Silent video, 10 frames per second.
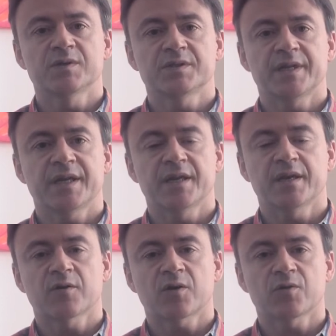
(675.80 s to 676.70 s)
when
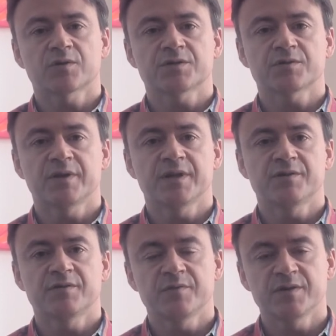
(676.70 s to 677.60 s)
taking our course. We
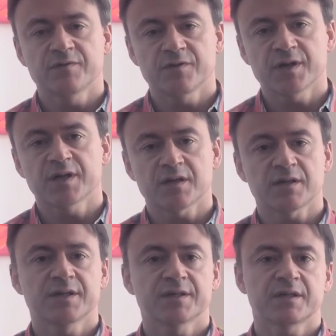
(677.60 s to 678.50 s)
need to be very
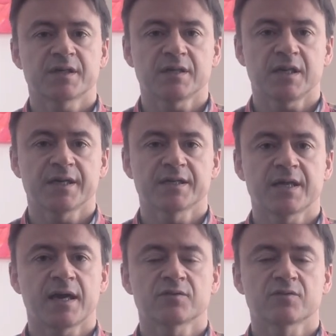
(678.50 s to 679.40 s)
clear in laying
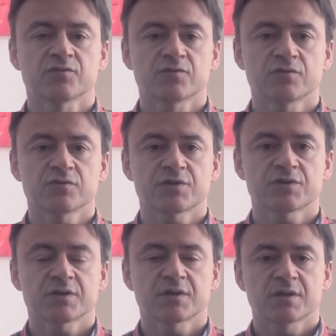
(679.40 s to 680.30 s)
down the
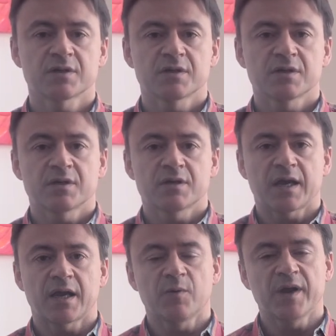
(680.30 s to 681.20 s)
rules,
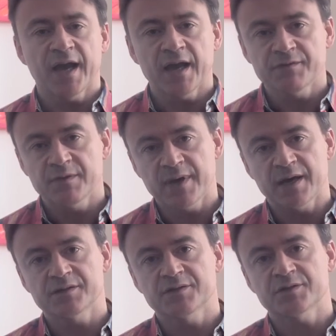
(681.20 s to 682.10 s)
and we have to
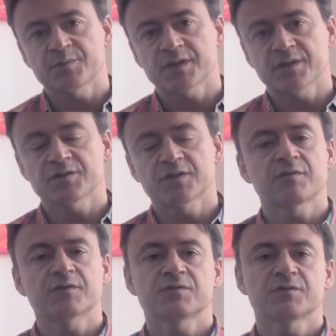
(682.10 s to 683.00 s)
manage the expectation
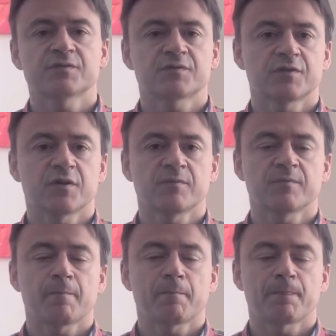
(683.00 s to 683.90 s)
of the students
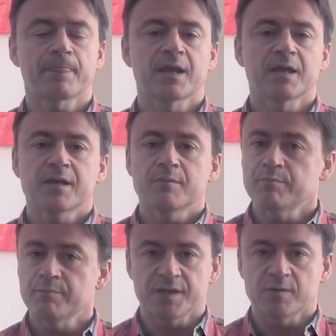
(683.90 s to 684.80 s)
from
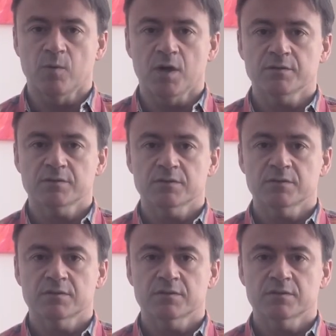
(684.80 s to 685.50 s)
minute one.